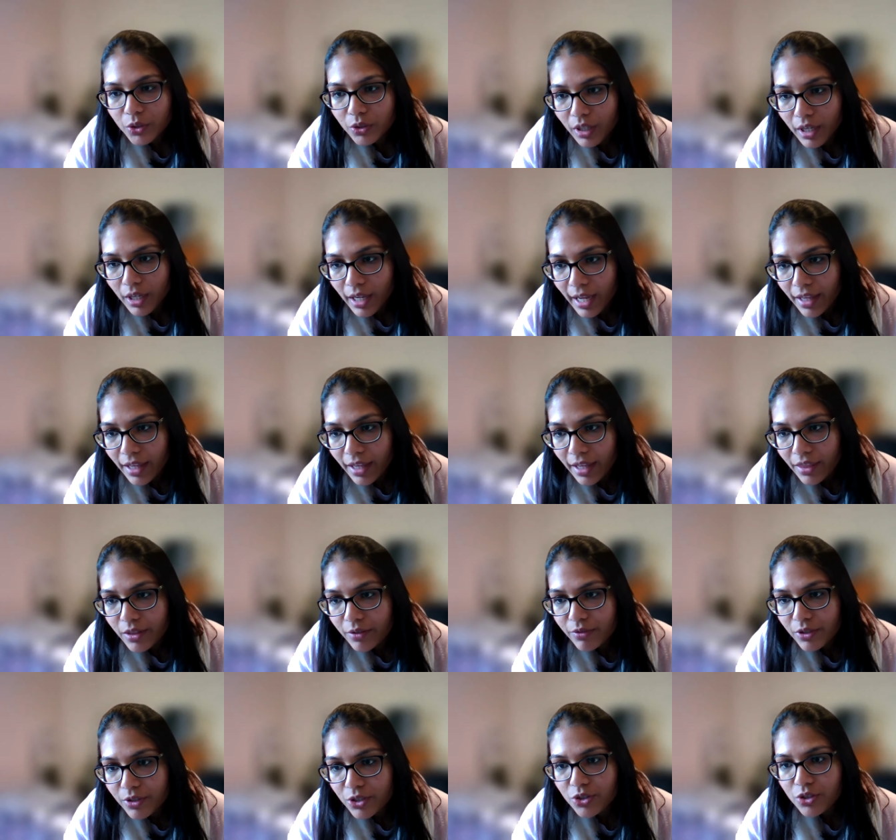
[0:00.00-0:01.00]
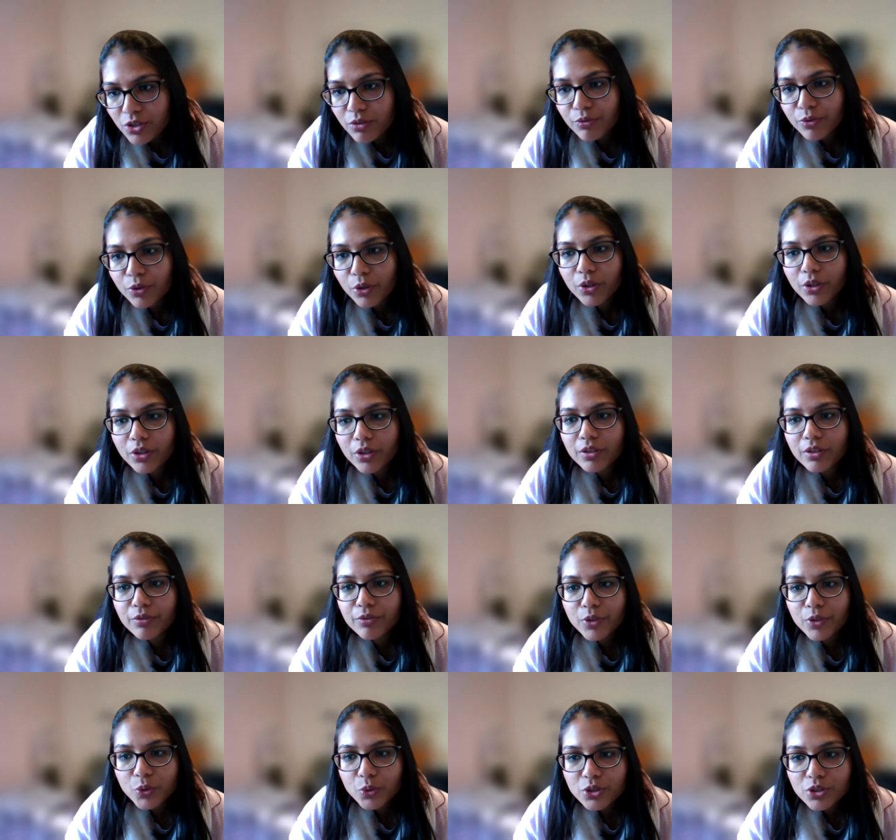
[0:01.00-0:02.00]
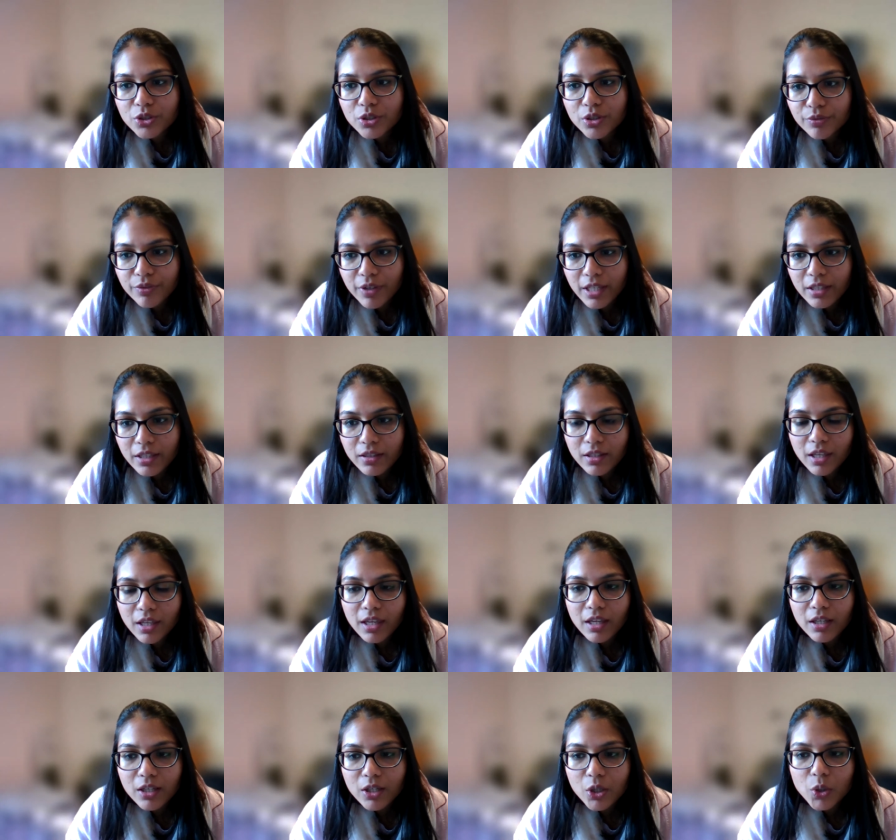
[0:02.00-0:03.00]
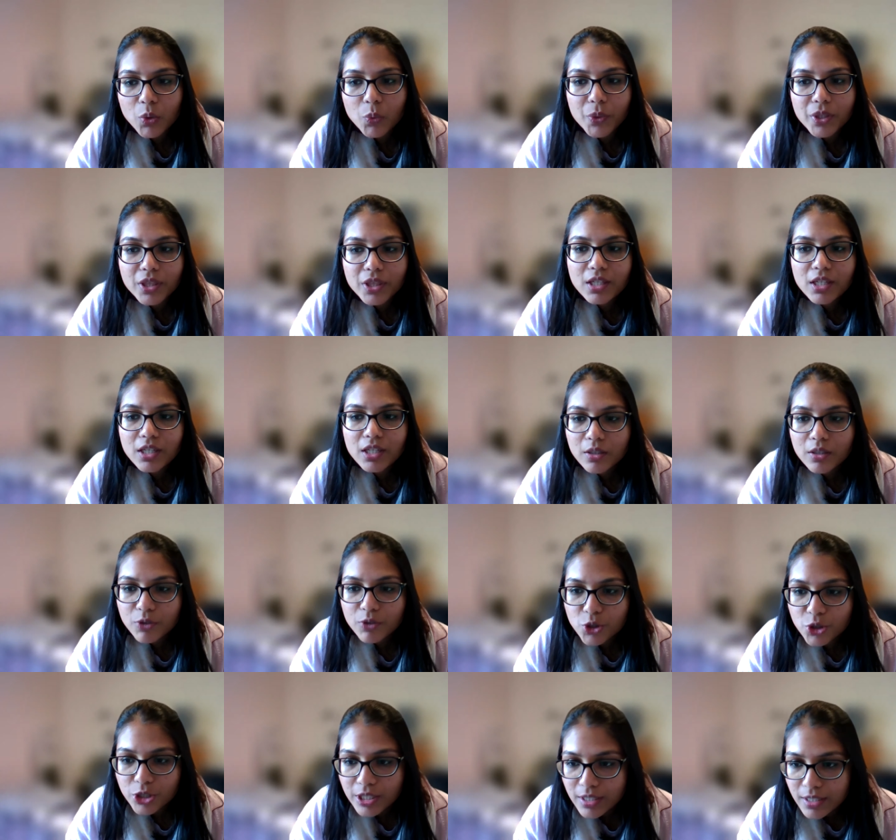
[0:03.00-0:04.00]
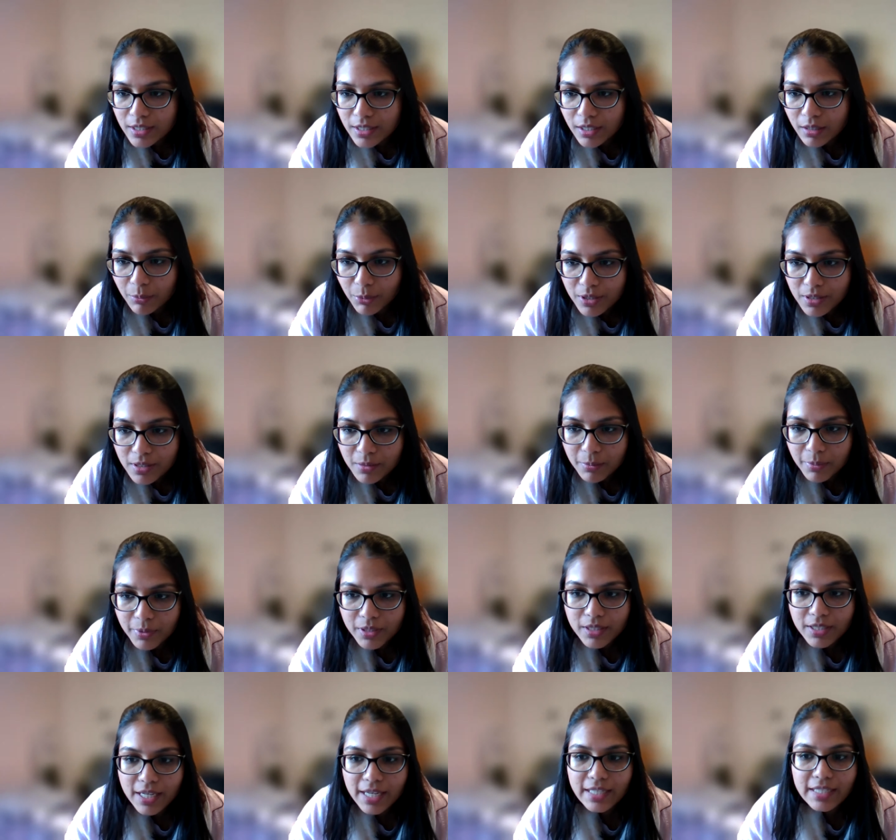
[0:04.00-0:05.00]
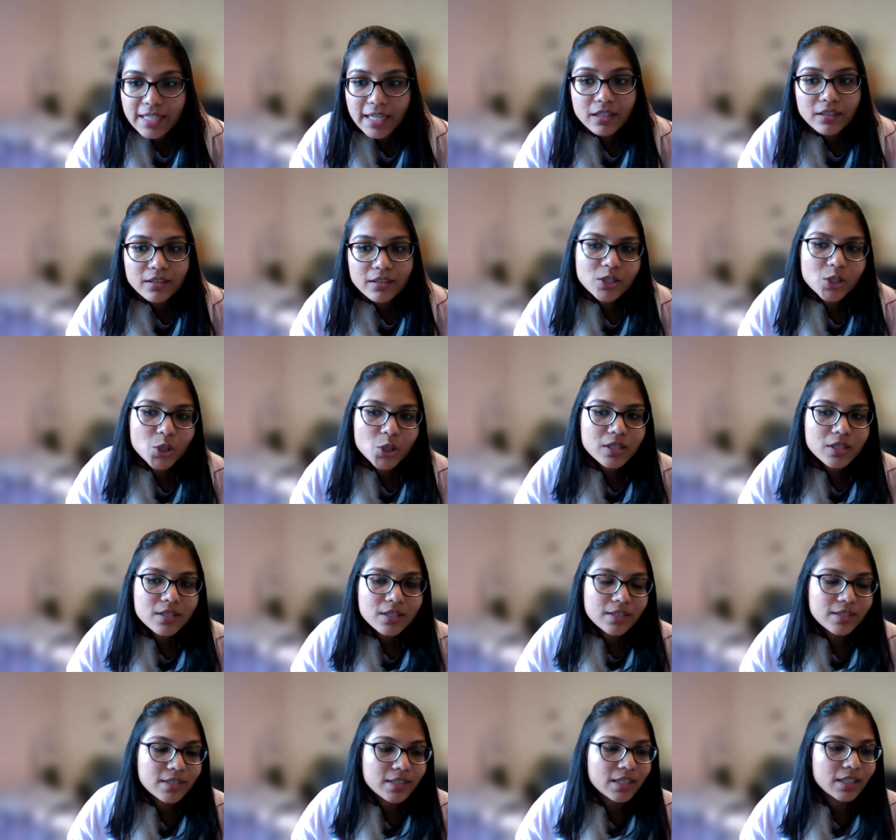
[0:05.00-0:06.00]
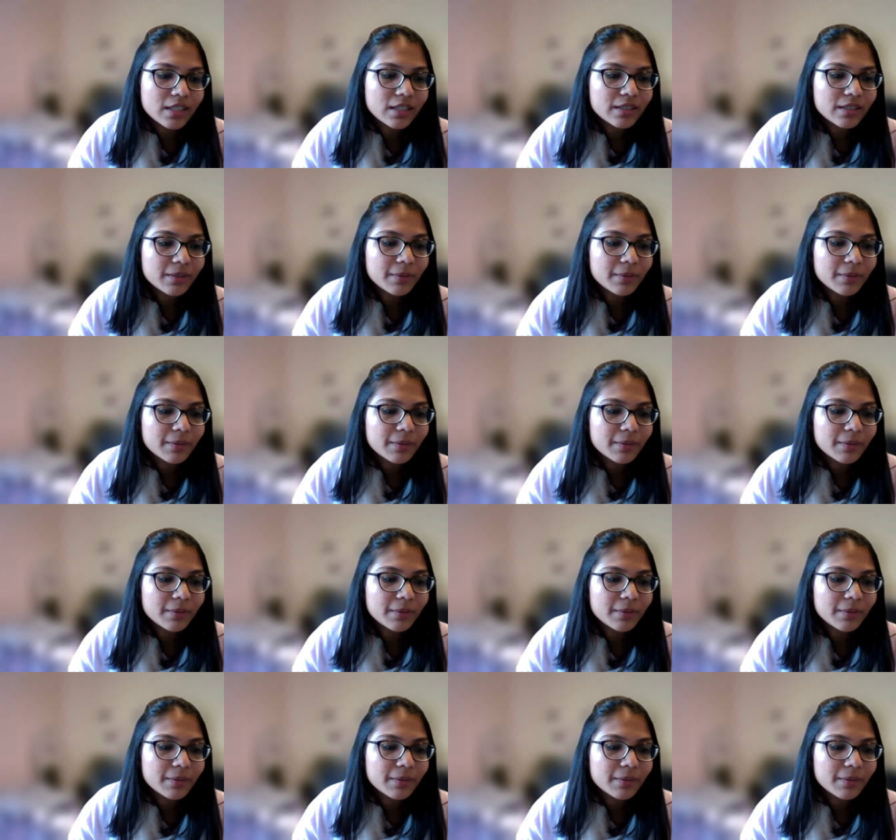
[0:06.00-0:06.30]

had the vision for the future of healthcare along with the individualistic principles and yet did not succeed?